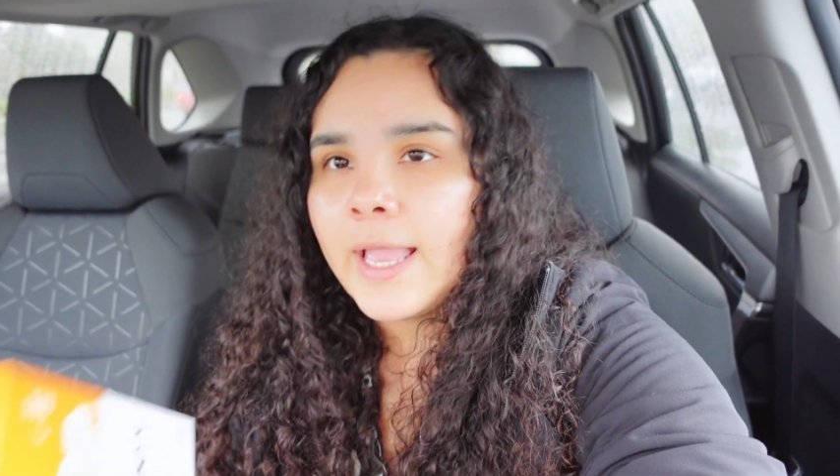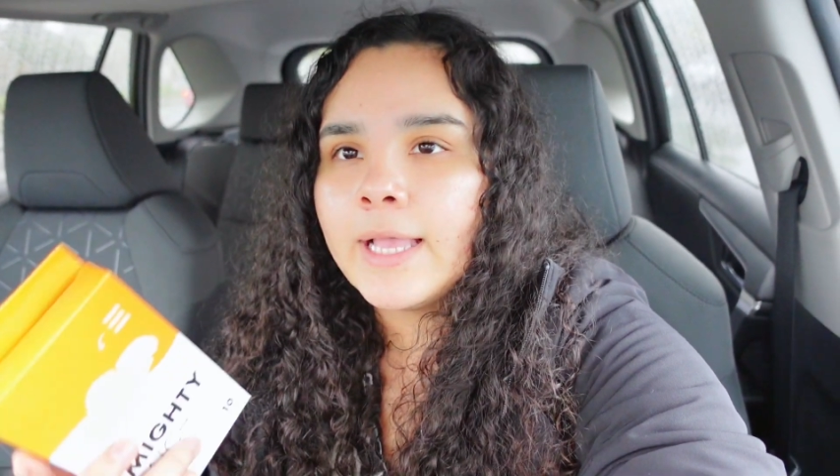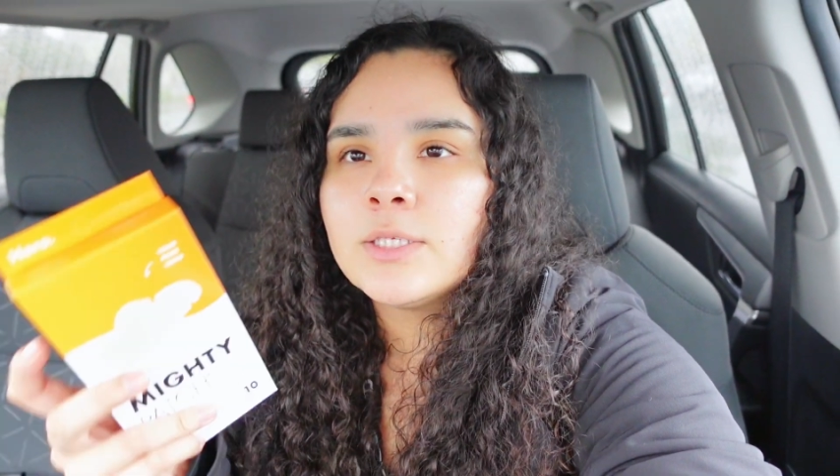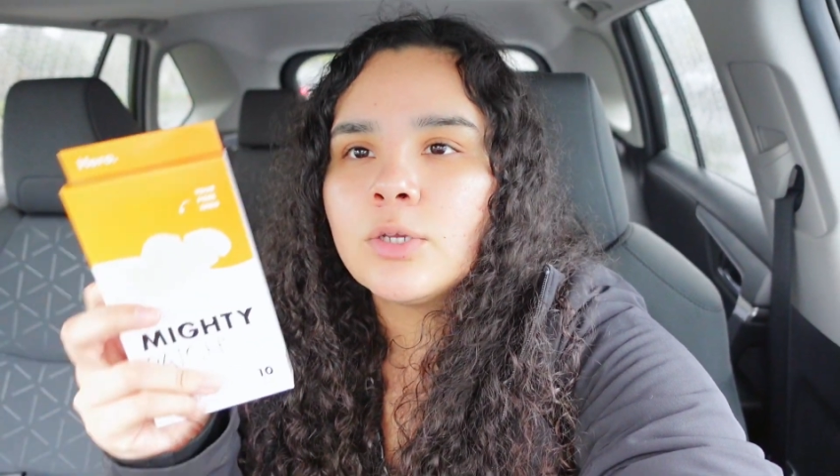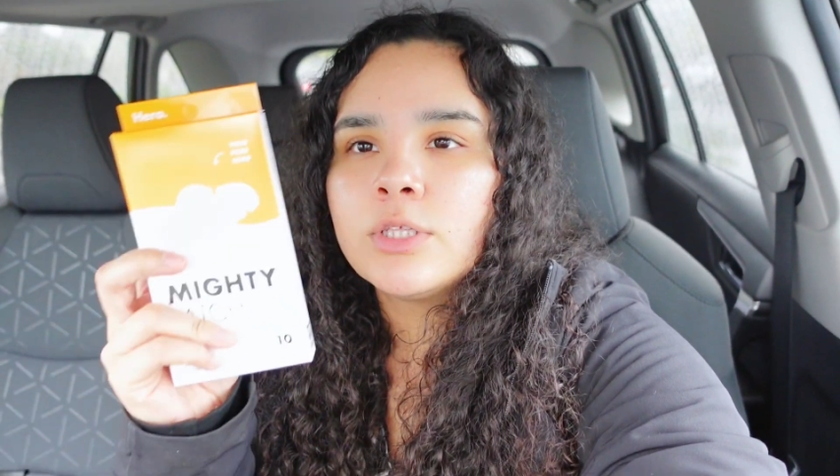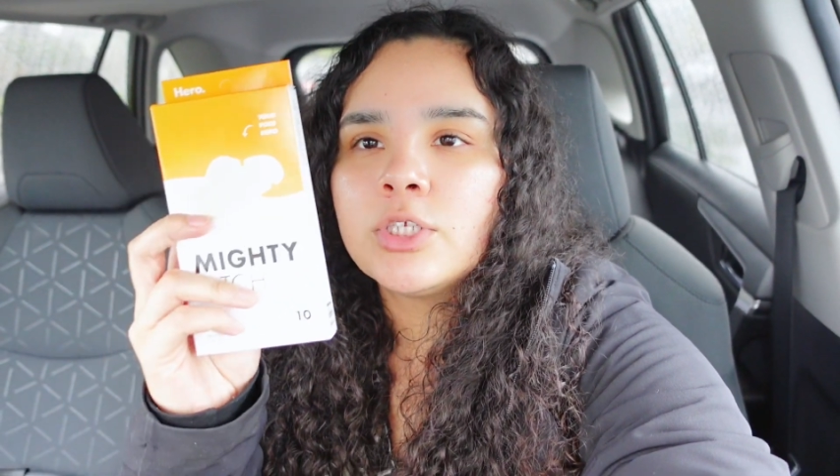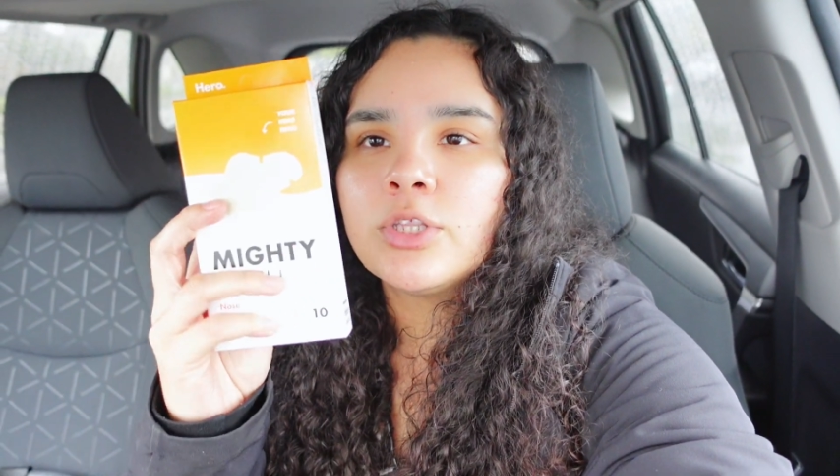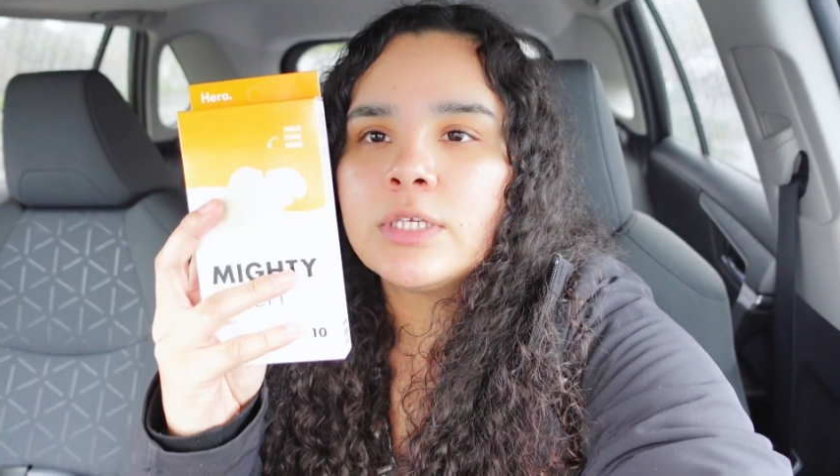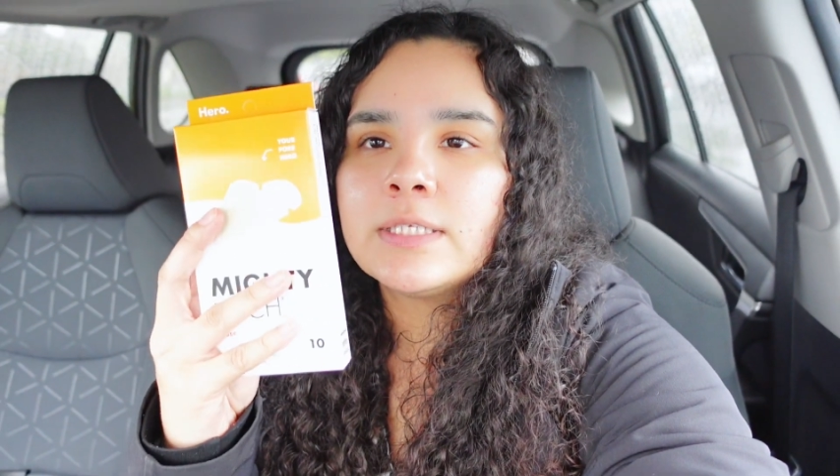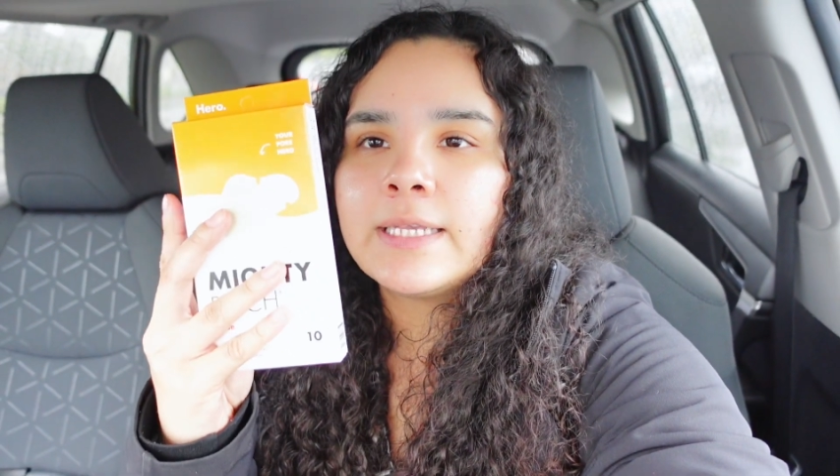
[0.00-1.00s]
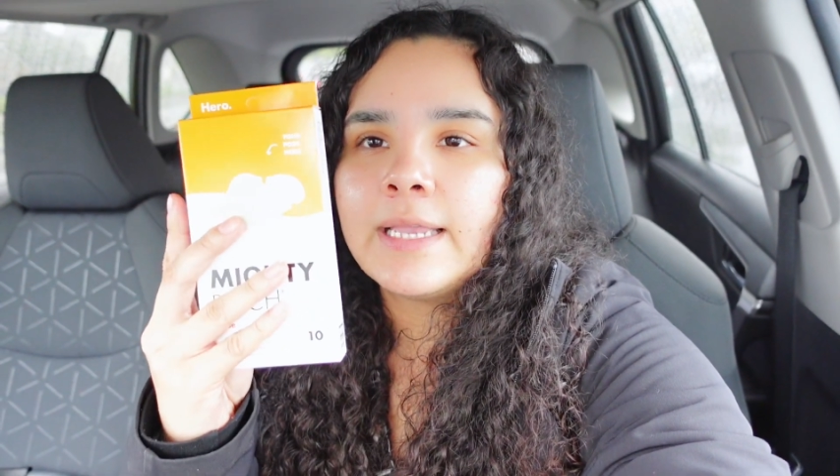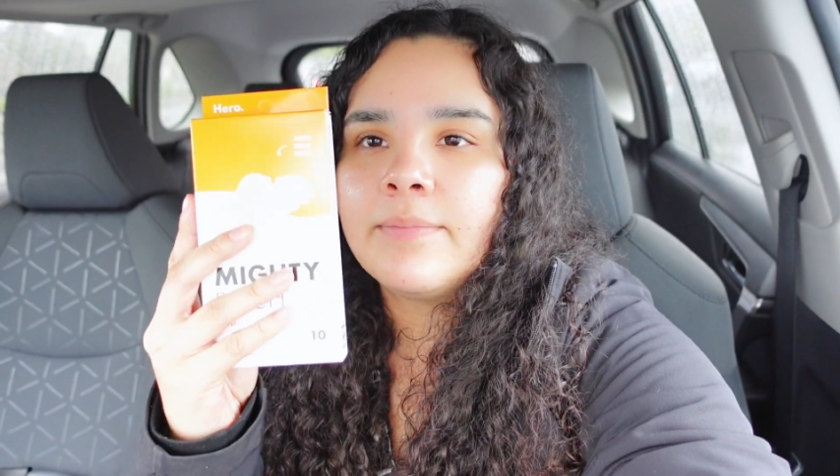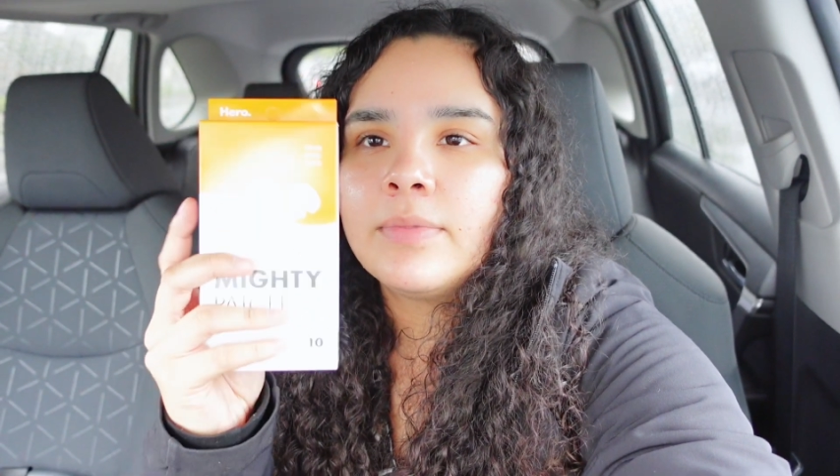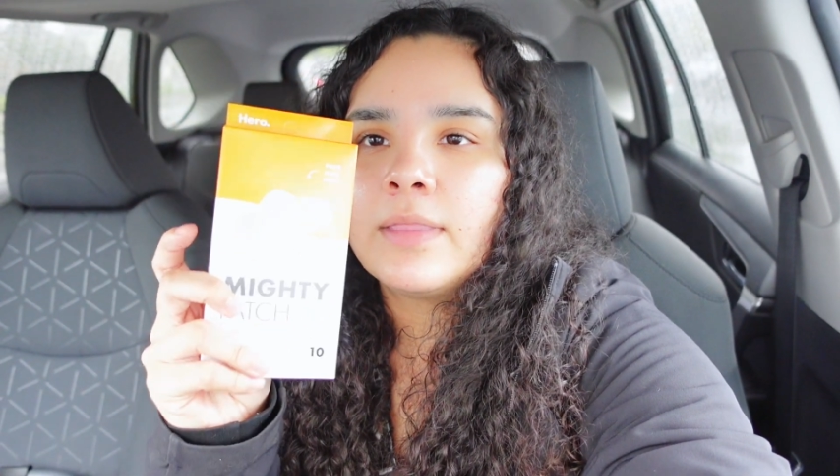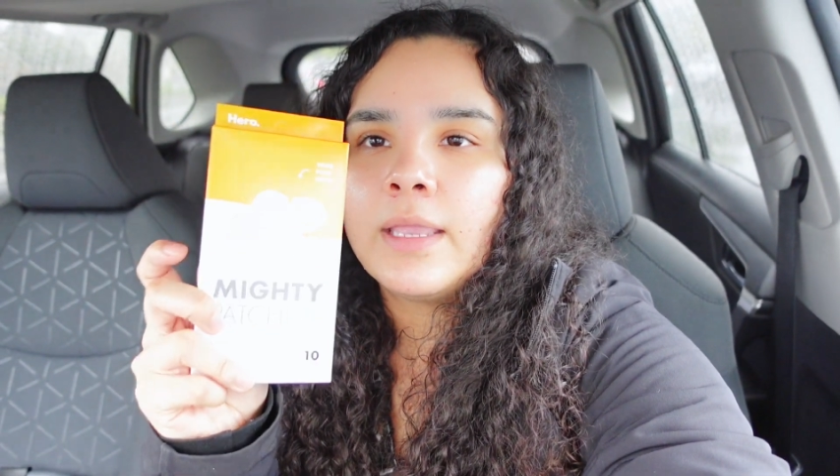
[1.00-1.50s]
and so these are the
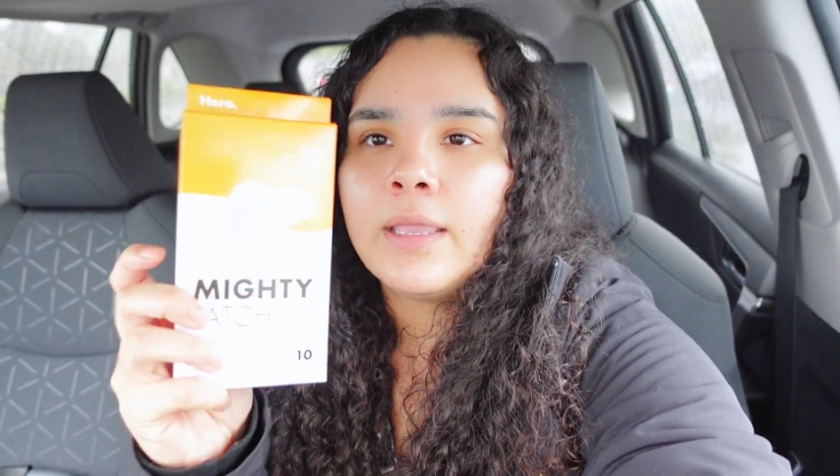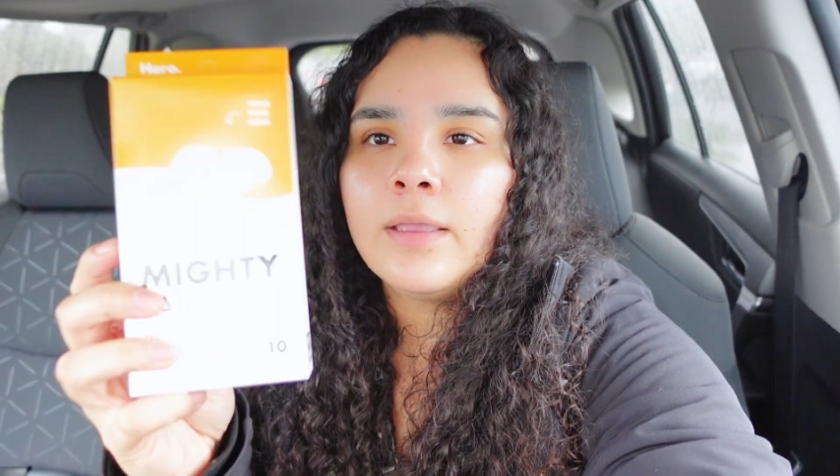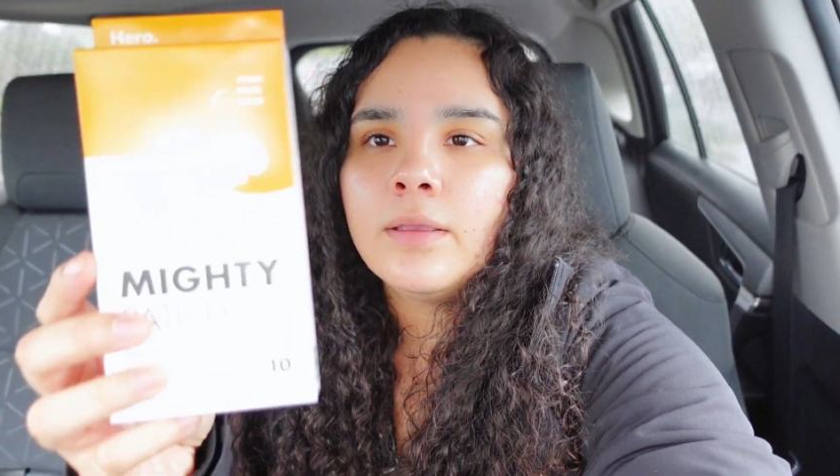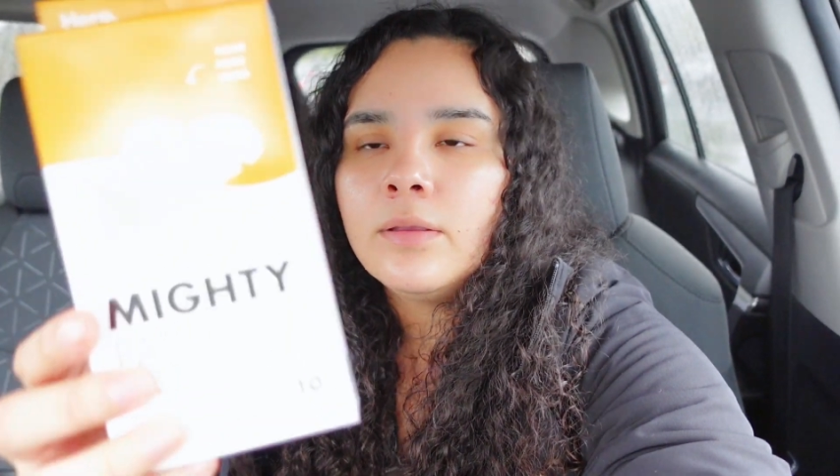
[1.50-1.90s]
same thing.